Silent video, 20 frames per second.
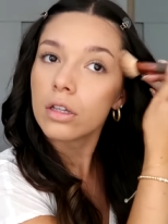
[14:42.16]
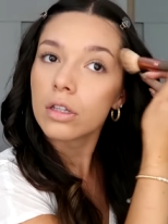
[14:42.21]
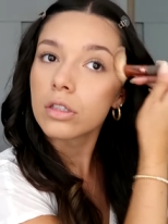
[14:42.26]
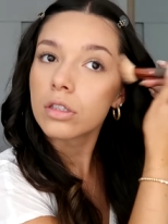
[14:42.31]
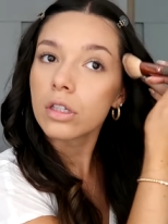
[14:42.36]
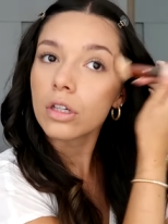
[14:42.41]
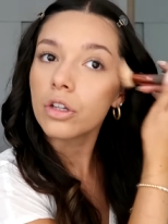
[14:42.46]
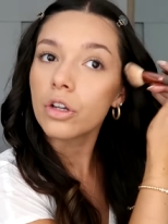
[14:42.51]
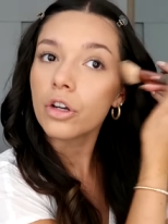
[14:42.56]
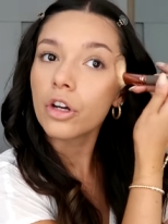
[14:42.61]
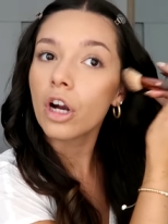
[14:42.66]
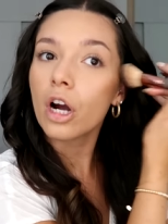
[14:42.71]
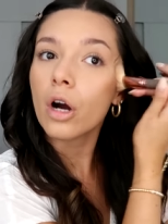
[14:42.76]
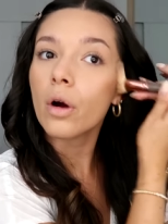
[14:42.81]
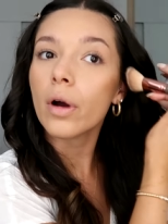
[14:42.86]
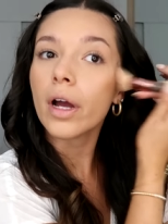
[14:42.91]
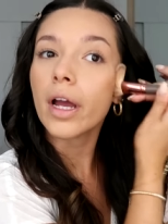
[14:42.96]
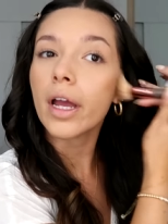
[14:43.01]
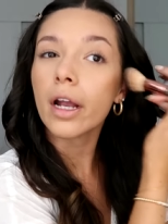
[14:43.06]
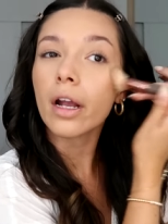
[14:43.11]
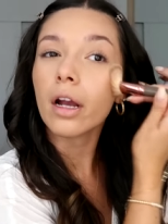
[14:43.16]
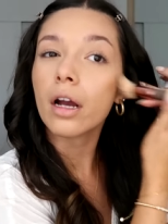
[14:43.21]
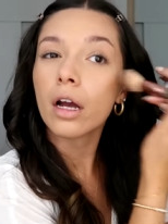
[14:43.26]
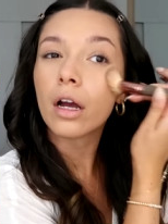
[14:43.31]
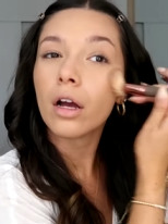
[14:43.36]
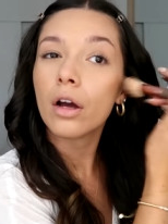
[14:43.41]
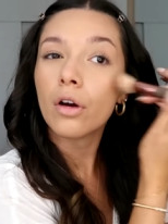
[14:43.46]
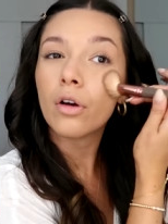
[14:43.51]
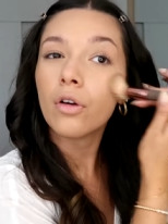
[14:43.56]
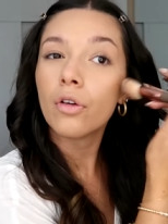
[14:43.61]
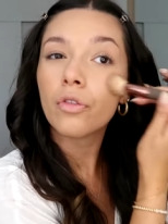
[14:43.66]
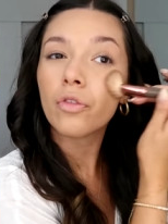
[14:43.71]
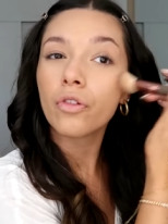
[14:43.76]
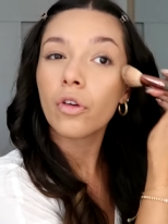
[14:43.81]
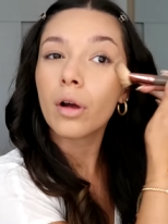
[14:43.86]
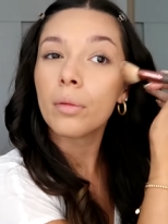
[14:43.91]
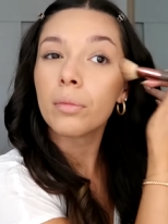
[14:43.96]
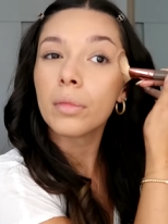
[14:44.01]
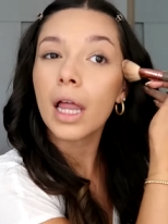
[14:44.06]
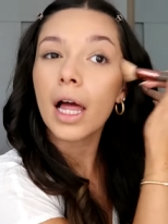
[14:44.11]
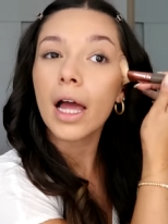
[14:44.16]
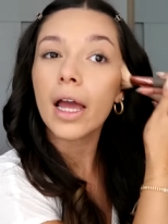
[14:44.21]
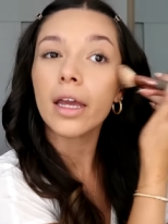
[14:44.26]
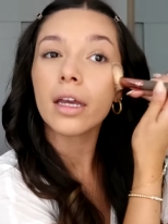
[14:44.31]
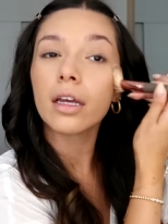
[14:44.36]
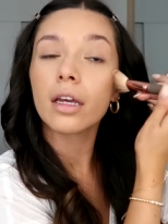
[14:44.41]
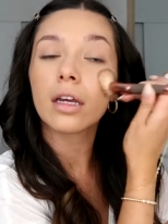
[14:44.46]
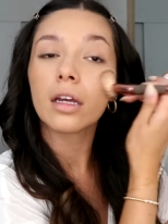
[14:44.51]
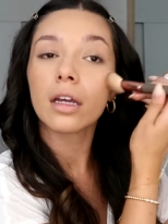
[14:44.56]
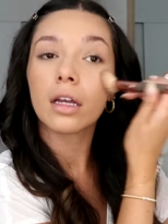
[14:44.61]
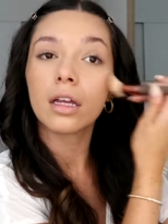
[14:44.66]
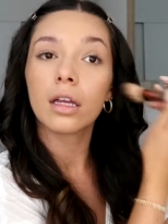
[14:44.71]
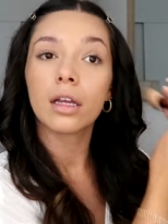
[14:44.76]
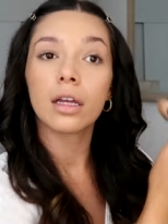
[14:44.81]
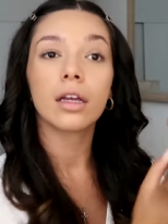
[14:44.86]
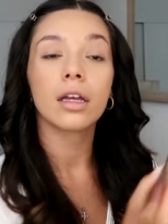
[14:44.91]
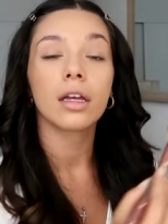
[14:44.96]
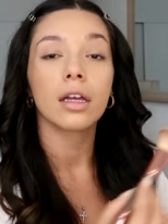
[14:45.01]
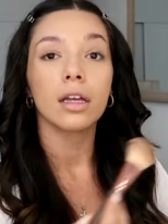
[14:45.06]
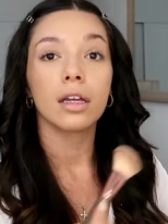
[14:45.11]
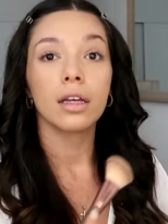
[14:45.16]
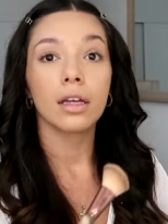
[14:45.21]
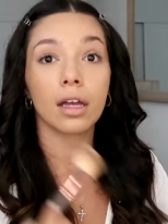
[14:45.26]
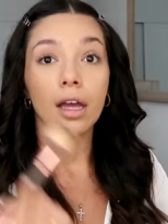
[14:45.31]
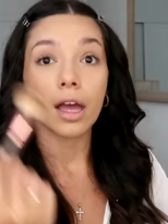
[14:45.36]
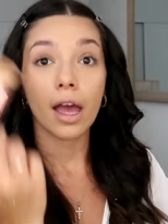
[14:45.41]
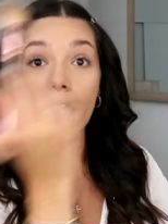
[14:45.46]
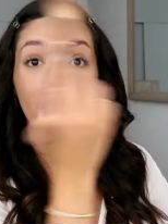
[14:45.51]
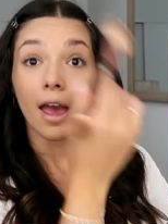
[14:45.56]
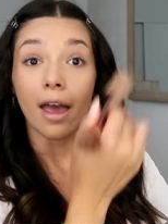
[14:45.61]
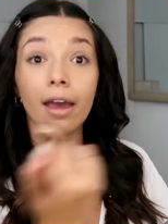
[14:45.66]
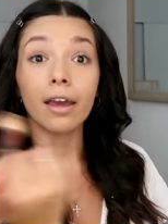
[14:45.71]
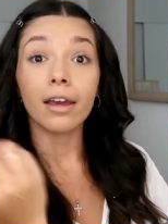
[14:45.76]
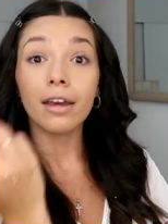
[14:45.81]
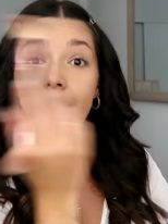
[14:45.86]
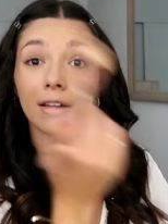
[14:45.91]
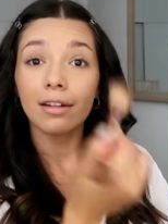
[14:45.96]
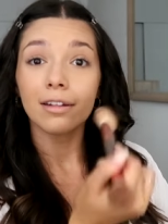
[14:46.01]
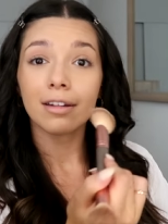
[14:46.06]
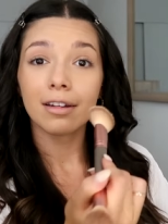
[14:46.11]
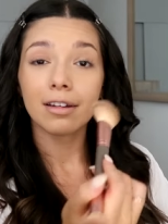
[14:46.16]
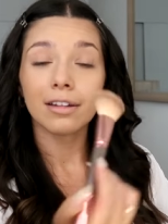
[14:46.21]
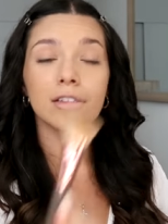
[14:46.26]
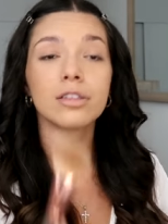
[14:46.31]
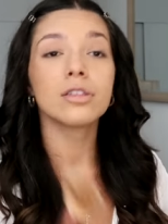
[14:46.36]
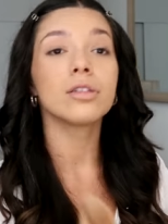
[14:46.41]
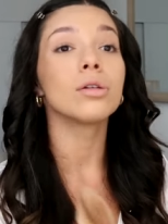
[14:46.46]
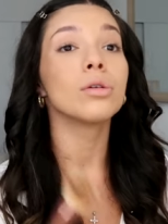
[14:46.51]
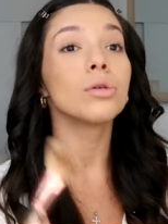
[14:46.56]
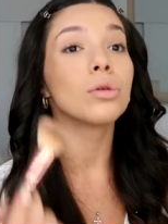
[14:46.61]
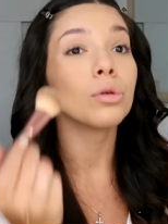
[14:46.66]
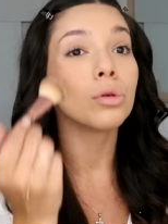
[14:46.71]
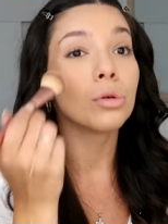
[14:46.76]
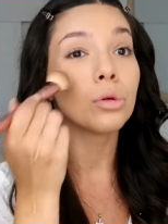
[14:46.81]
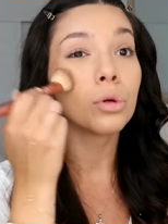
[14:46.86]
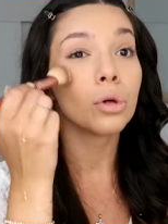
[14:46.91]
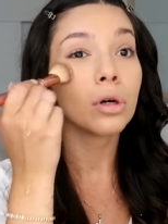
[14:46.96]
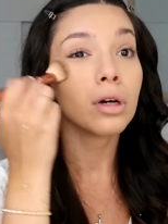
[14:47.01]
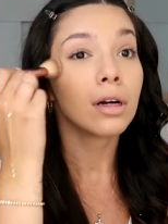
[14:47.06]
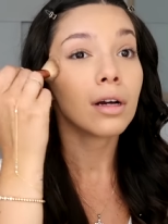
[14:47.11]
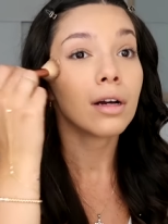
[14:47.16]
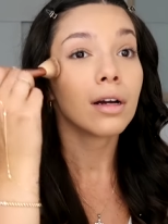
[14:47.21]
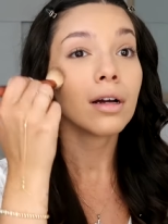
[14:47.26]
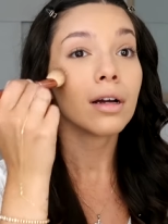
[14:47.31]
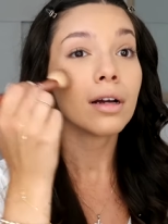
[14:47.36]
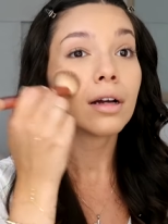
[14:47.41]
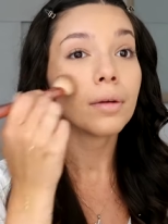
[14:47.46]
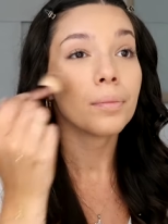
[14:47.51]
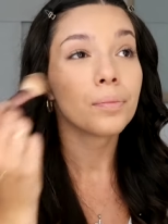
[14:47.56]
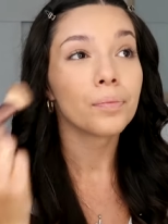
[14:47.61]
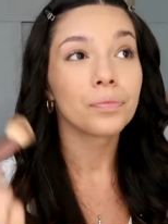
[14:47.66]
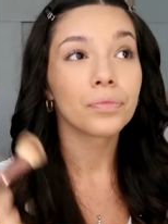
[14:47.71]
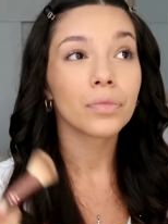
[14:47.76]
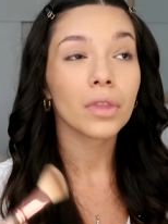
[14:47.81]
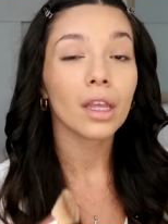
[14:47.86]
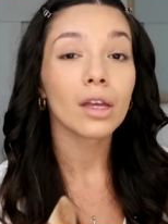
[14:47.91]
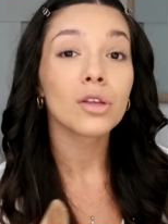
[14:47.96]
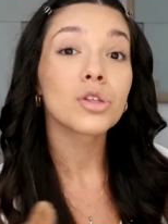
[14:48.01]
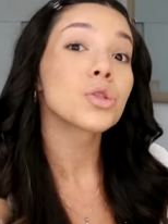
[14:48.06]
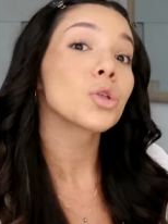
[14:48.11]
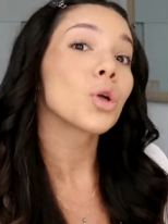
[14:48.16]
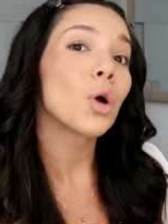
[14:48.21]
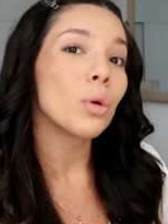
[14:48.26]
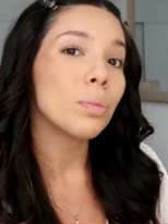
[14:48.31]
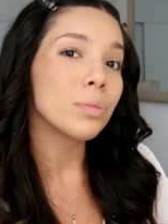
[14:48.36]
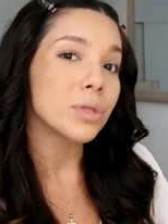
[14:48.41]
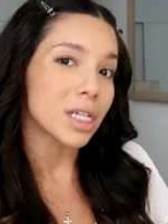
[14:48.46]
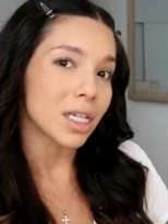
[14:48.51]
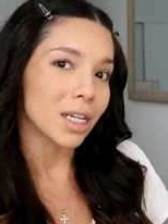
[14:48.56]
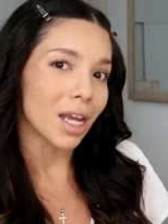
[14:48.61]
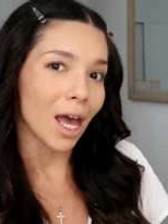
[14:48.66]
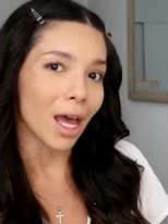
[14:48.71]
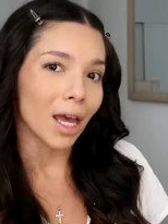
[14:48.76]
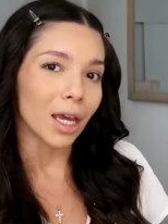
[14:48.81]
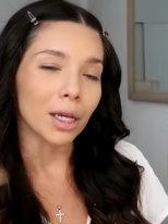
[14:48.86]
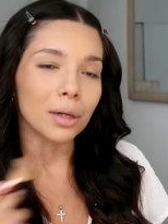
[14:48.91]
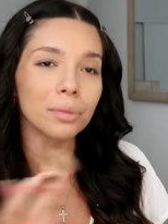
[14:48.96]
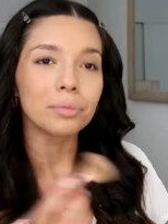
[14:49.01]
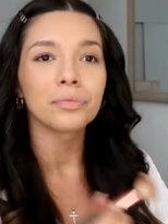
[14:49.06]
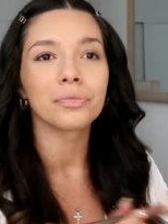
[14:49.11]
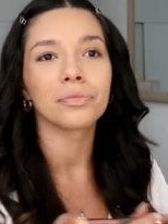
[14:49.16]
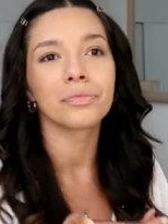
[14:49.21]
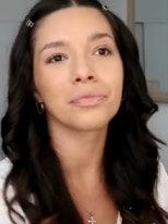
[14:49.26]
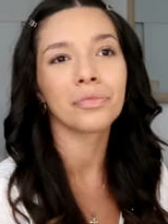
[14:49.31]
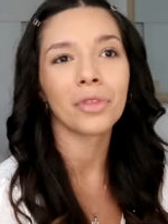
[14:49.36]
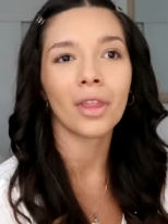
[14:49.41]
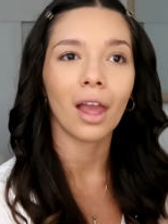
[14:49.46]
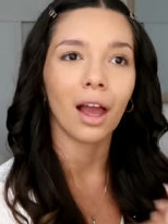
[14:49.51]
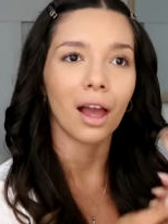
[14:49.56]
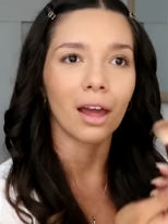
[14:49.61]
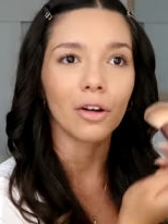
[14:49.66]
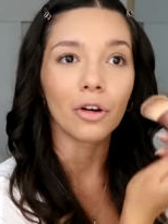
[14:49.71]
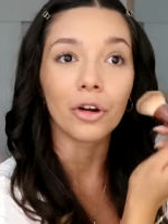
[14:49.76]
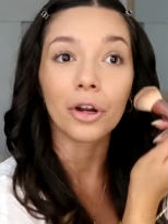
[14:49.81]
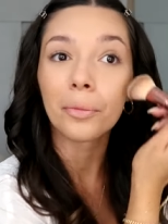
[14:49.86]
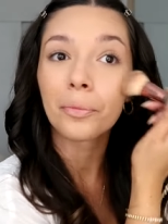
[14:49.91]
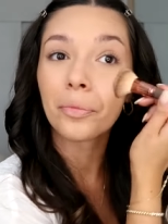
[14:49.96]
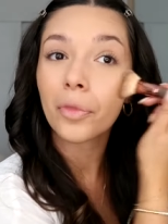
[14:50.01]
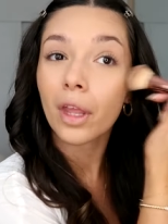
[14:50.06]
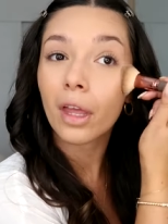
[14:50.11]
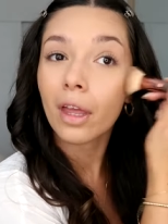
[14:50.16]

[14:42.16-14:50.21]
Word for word: So you're going from like egg to sculpted egg, I don't know.